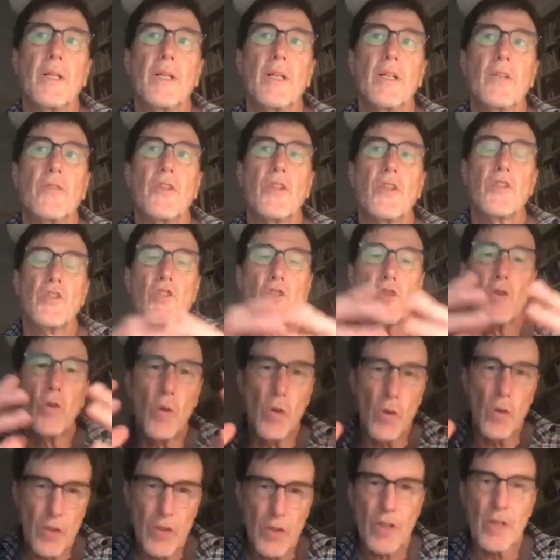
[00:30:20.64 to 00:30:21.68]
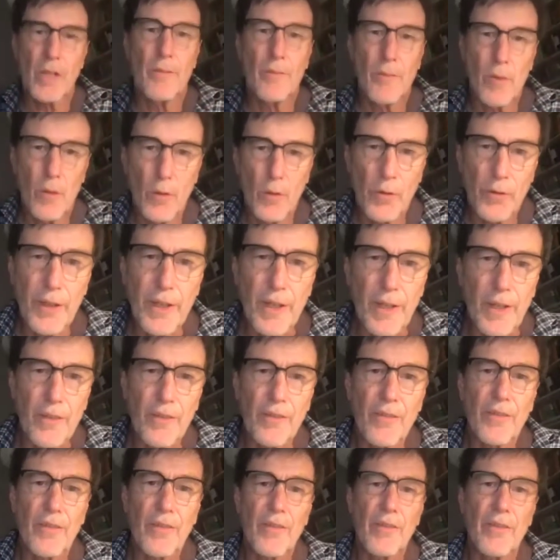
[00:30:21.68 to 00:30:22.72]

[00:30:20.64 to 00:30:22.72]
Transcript: the source of all things.